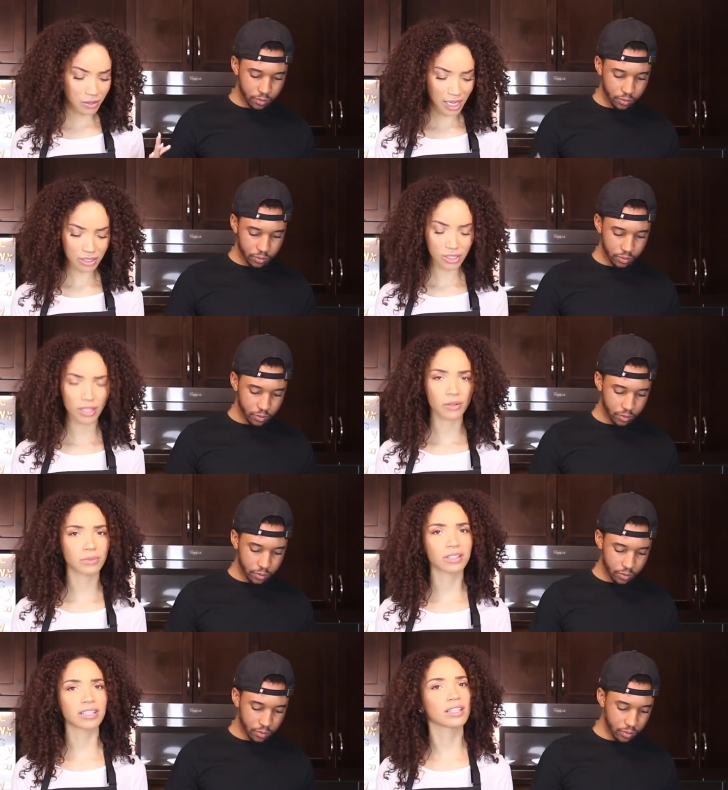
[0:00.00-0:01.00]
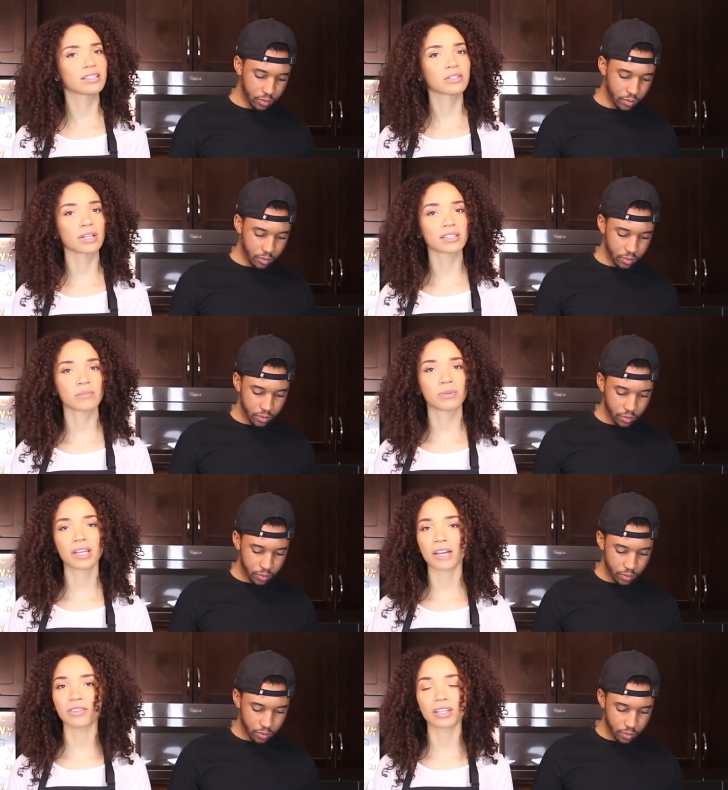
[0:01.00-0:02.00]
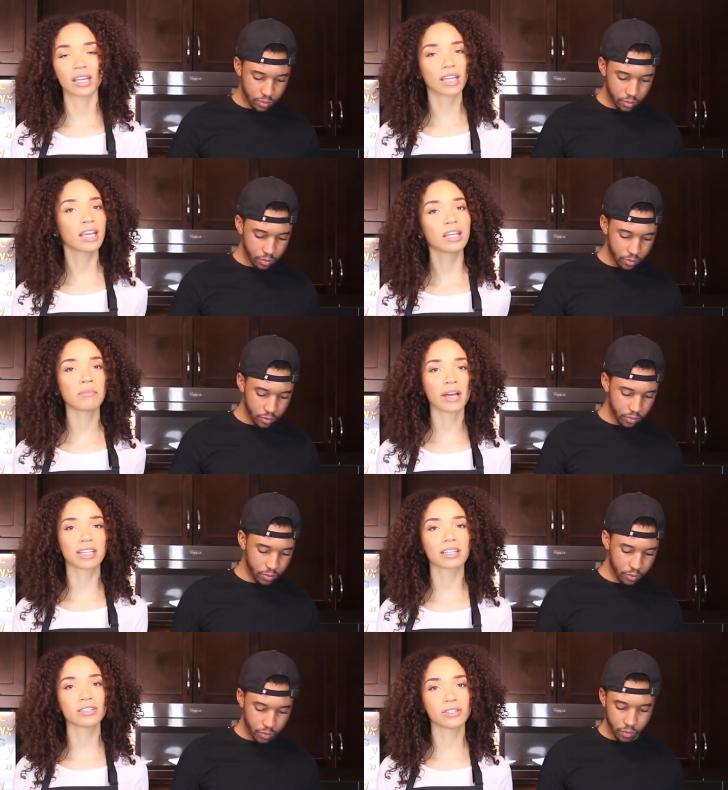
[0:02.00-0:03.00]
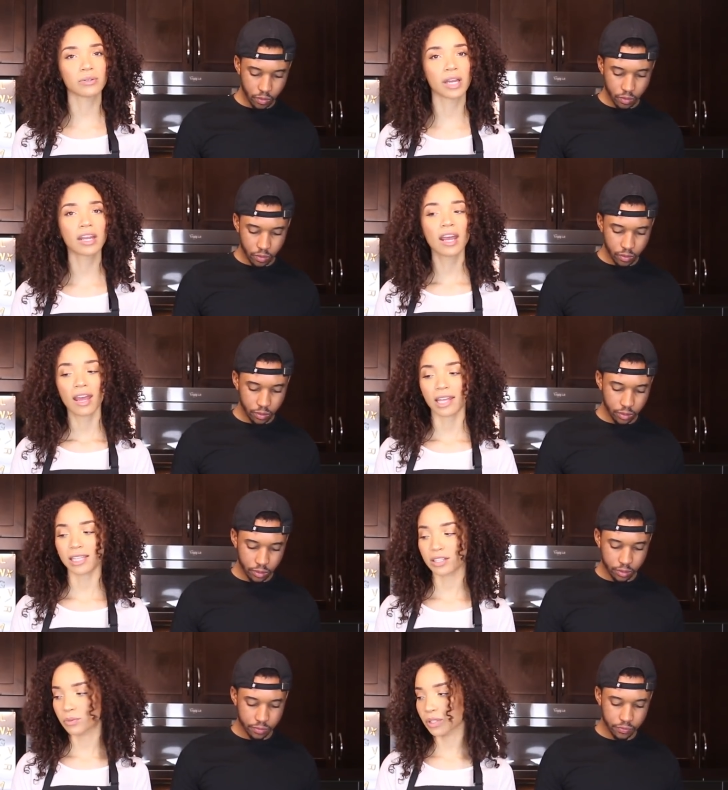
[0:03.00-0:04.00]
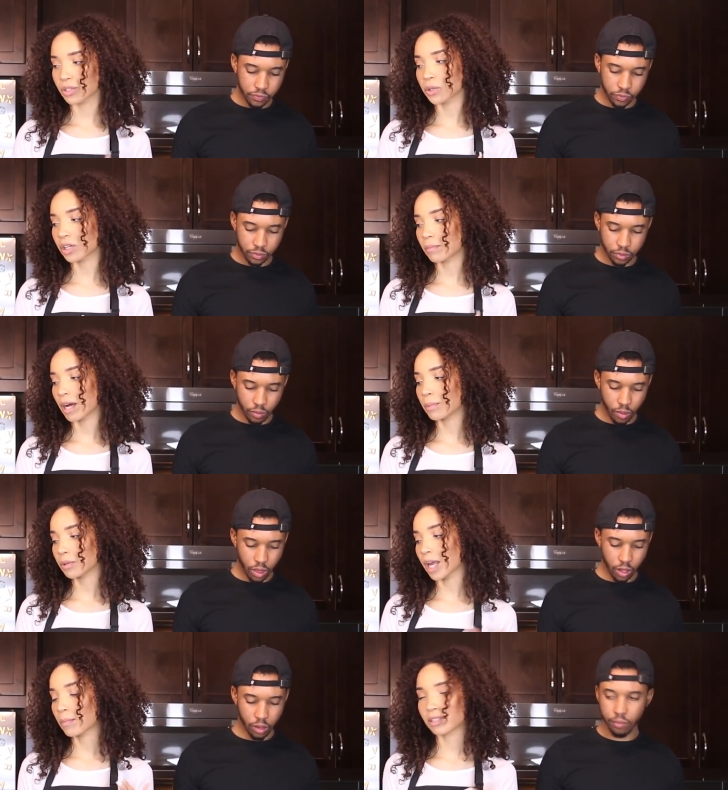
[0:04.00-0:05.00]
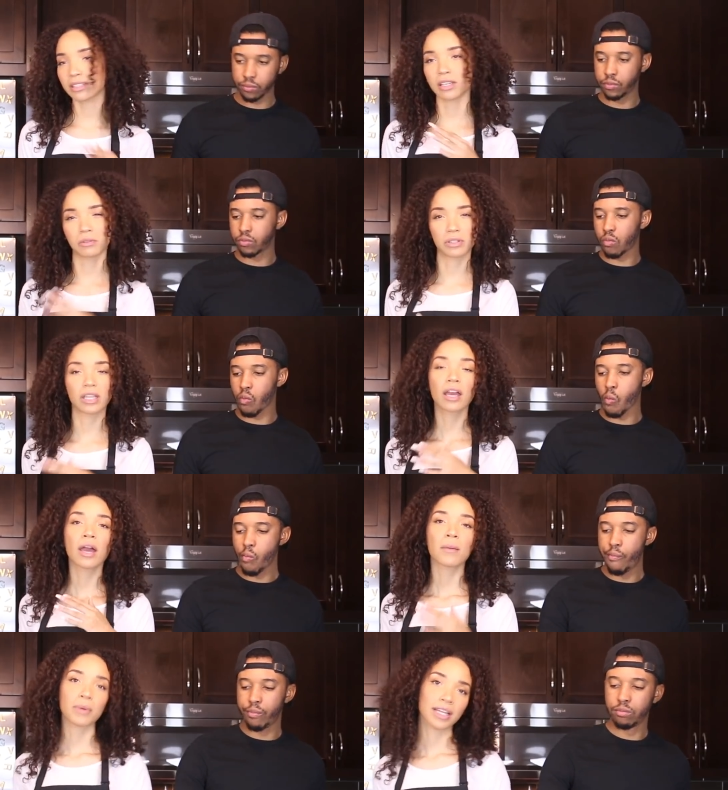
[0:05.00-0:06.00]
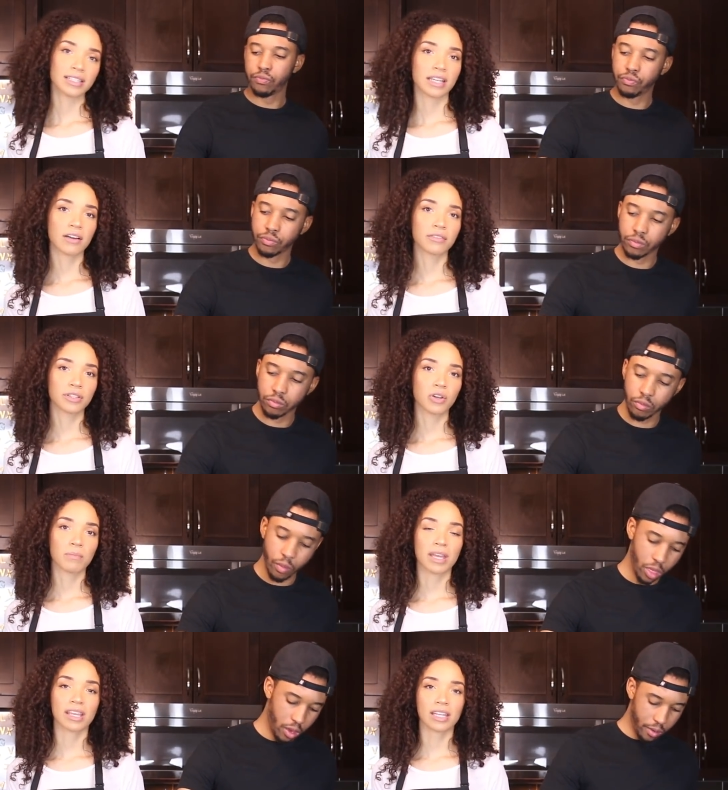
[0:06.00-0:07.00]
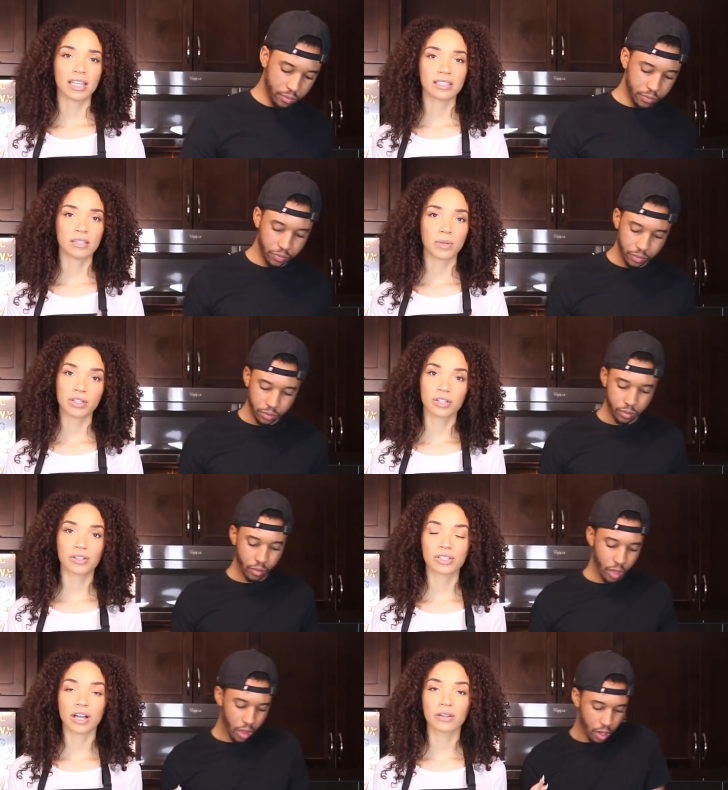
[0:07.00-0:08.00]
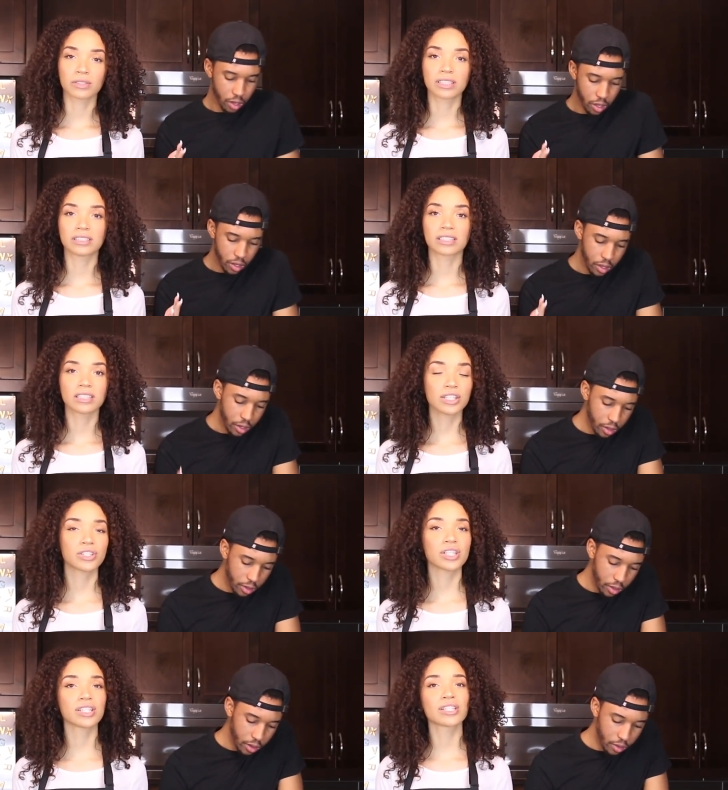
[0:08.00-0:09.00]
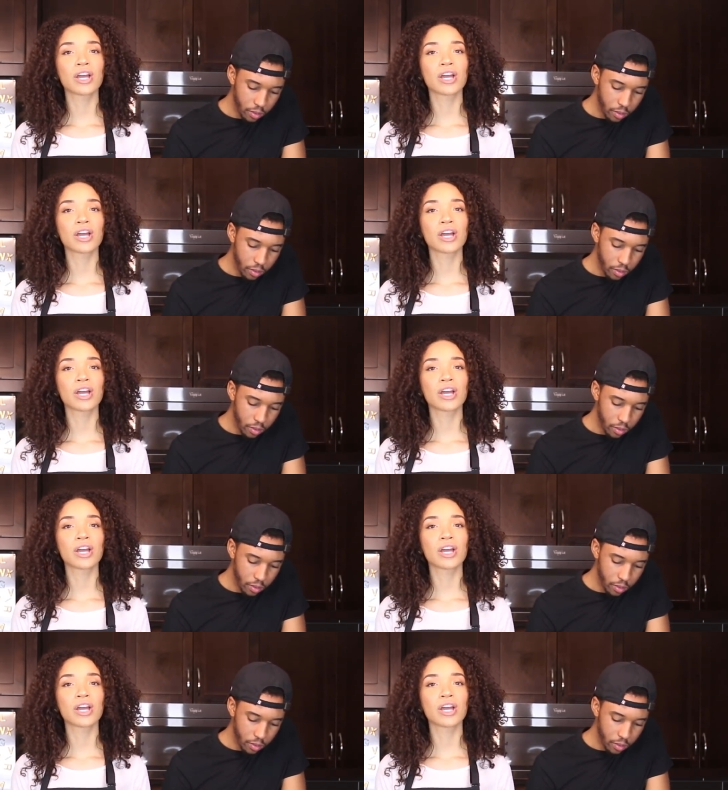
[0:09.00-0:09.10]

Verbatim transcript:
Speaker 1: is actually a really easy recipe. I feel like anybody can do it, and that's what's so good about Blue Apron is they really break it down for you and make it easy, but it turns out really delicious.